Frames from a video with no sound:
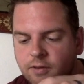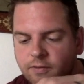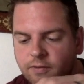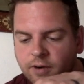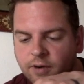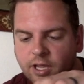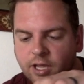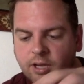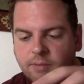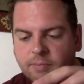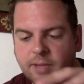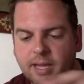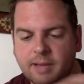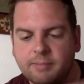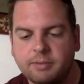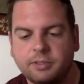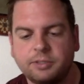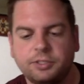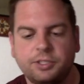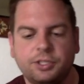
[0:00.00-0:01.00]
for you to be
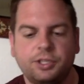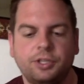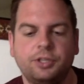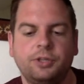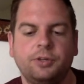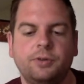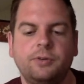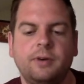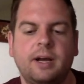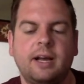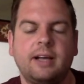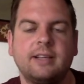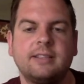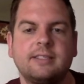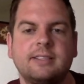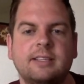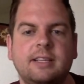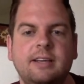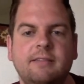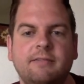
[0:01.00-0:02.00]
able to
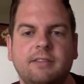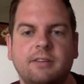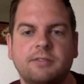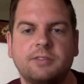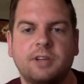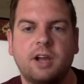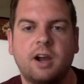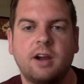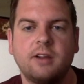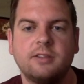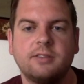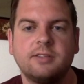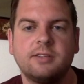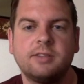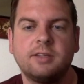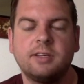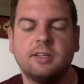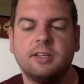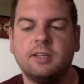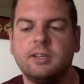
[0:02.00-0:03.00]
sleeve those cards
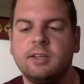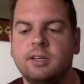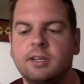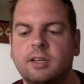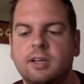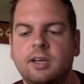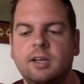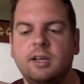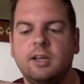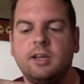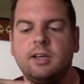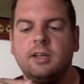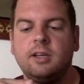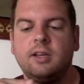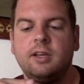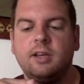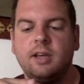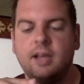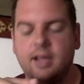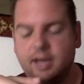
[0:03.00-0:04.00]

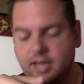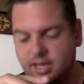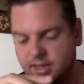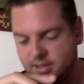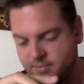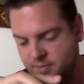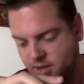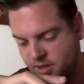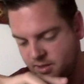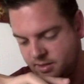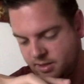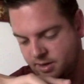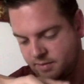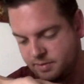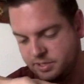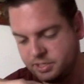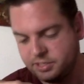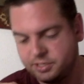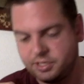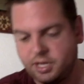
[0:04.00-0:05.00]
and get them all in there,
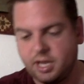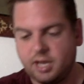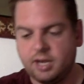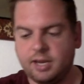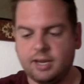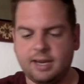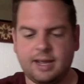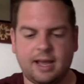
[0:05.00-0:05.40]
which is good.